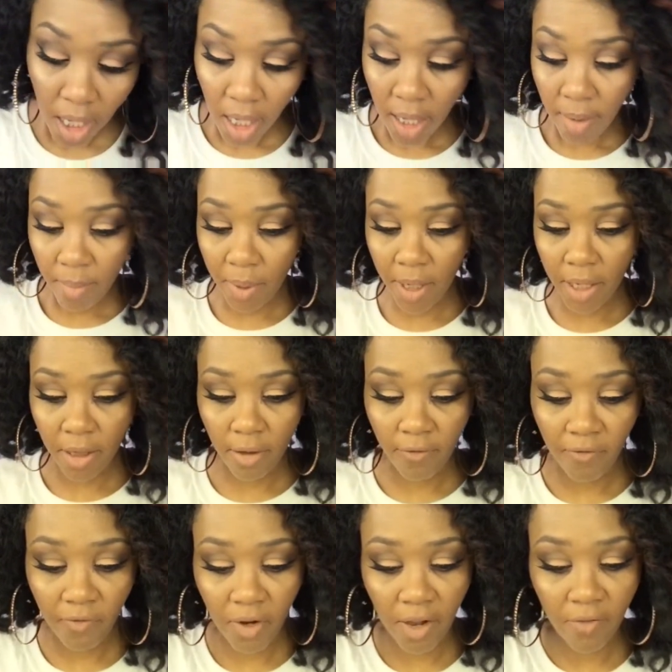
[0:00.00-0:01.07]
but the
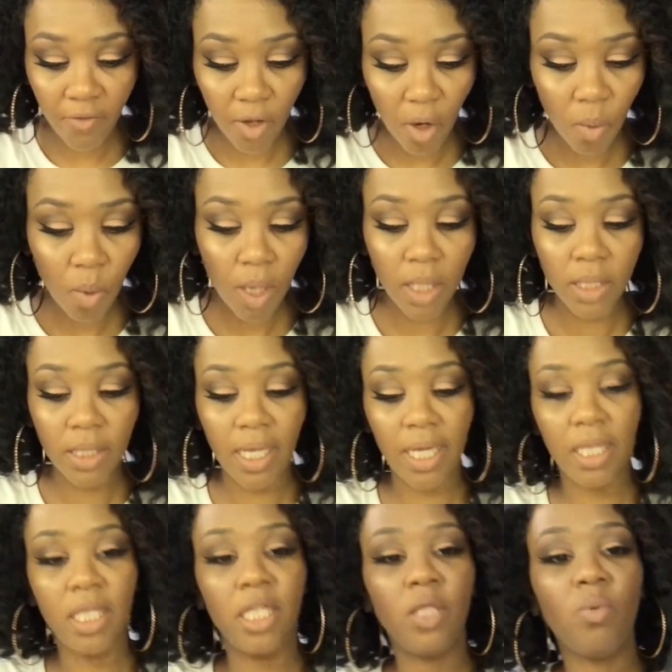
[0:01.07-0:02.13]
fluffier ones,
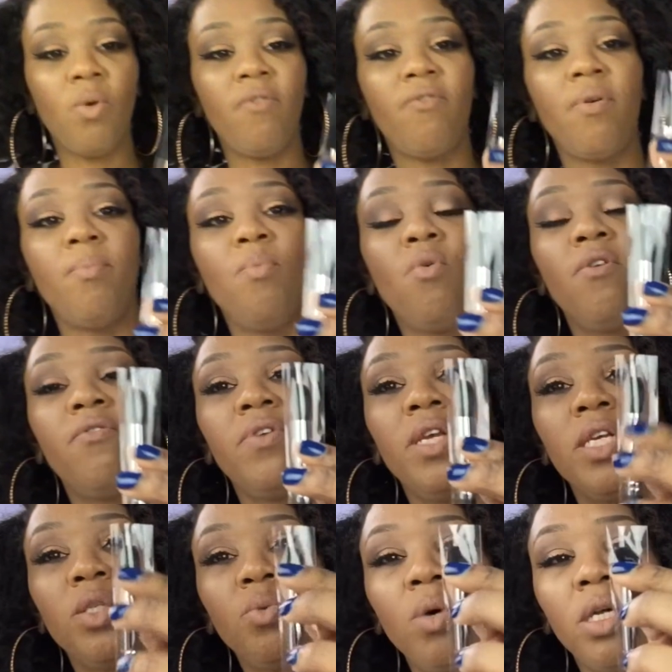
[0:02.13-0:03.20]
like this one from Morphe
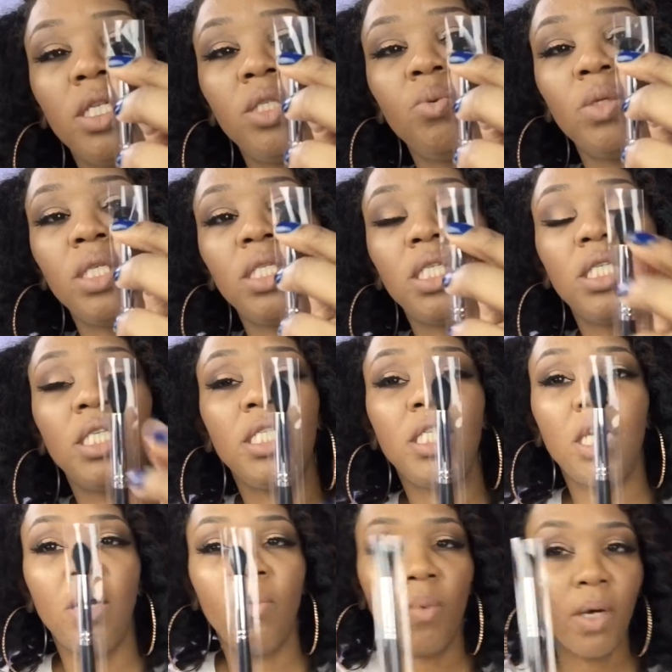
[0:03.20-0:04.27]
as well, this one is a
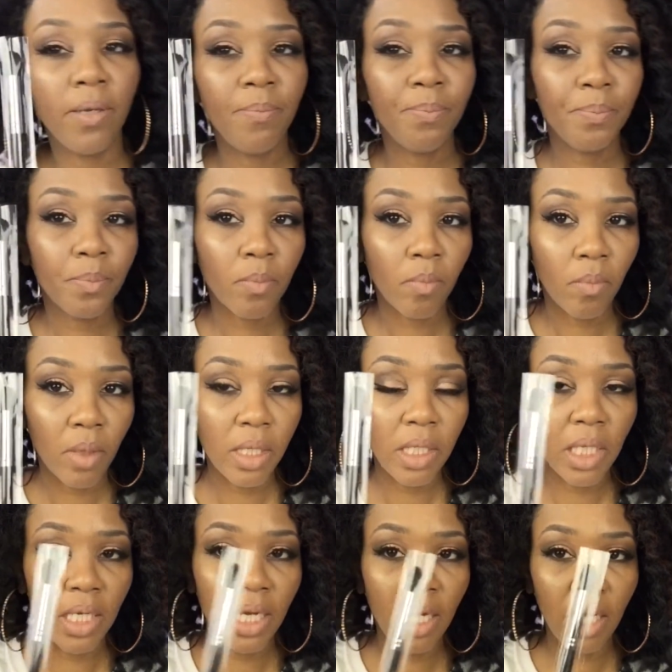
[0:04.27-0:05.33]
detailed one
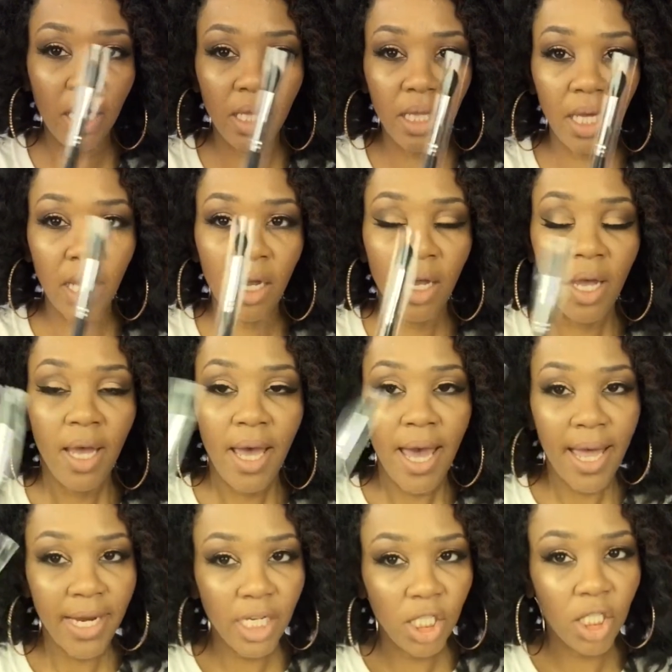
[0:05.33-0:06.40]
to get in there,
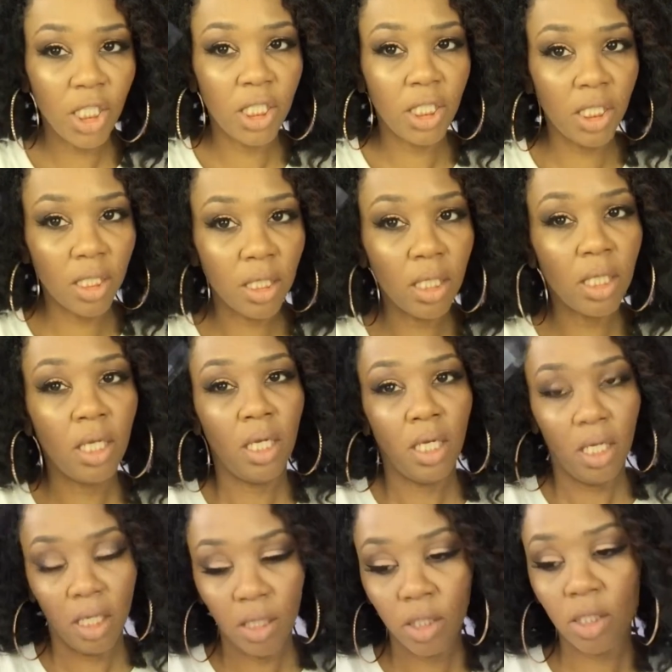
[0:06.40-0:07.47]
and it's just to
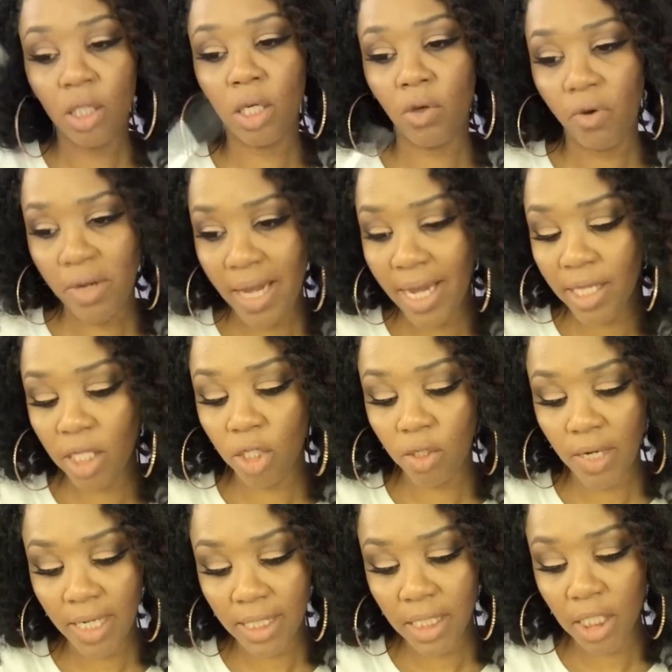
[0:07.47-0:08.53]
create the
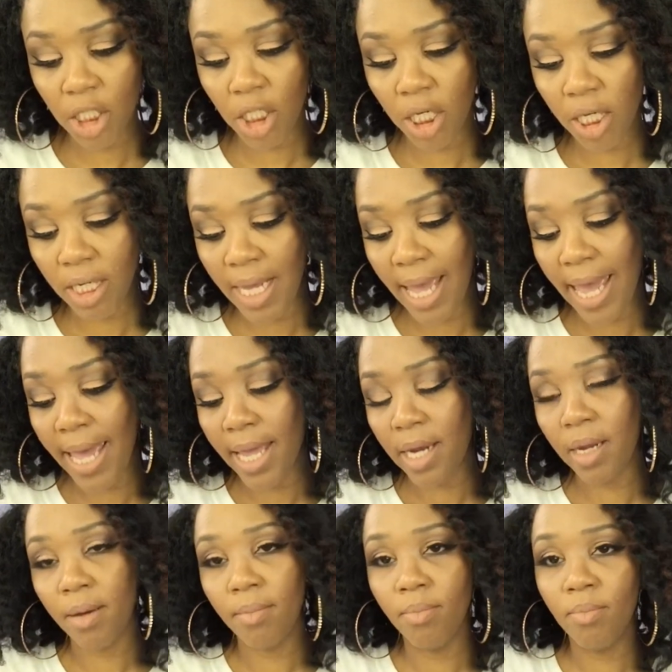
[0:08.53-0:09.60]
transition
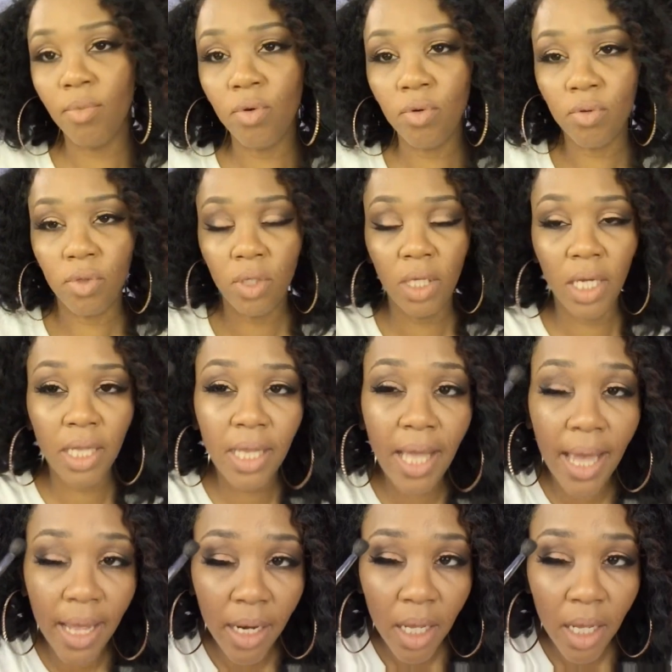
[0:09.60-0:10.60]
and get that